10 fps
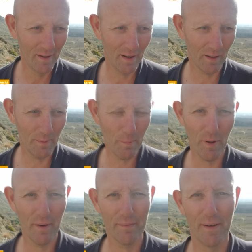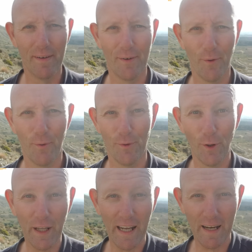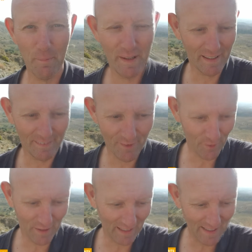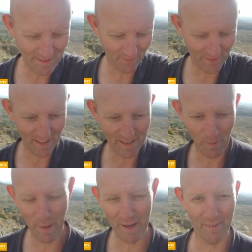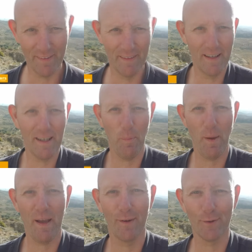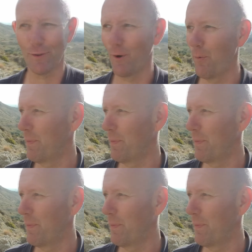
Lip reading: And I remember looking at him in through the glass of the incubator, and the incubator looked so